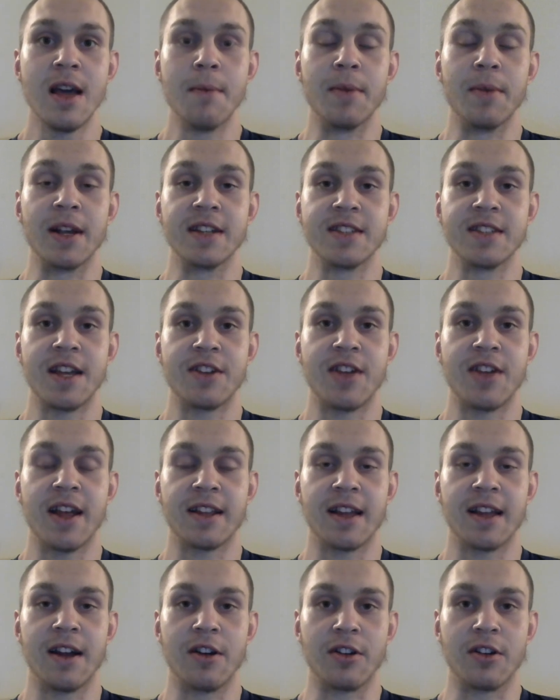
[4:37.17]
because they take
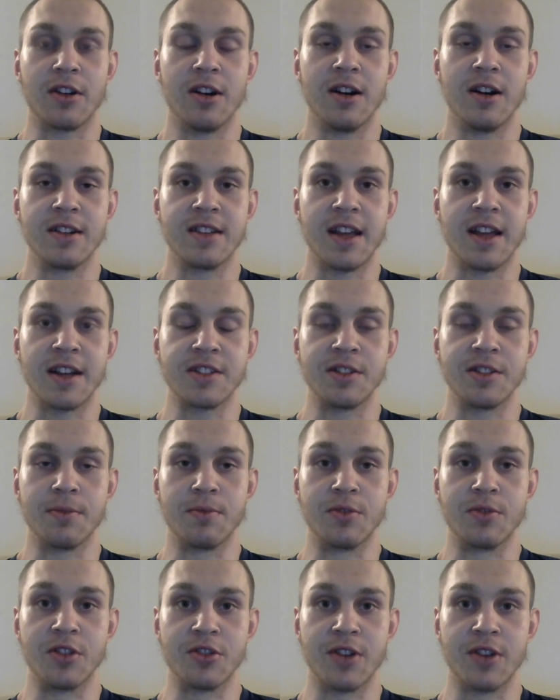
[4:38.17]
that out of context
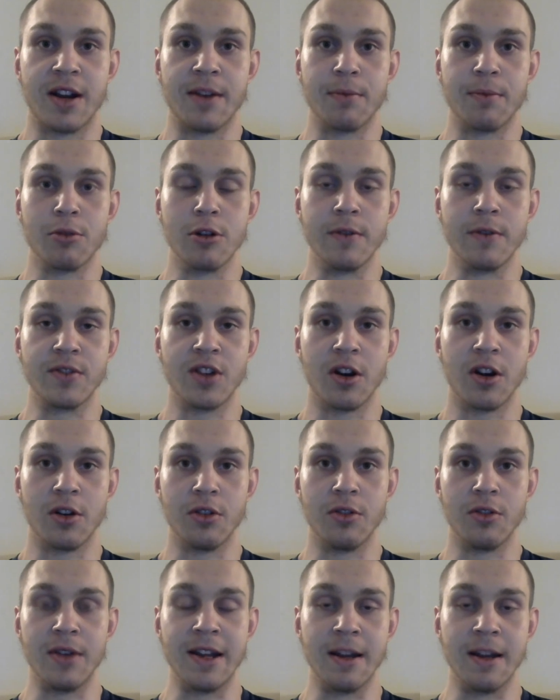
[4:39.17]
to try to prove
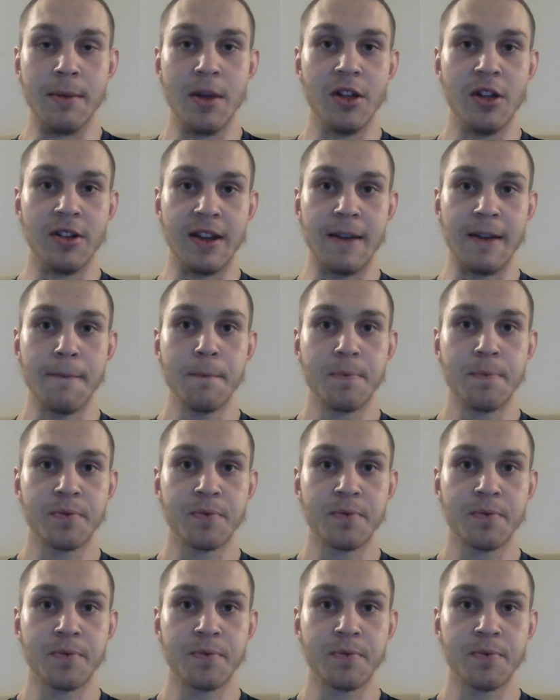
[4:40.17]
total inability.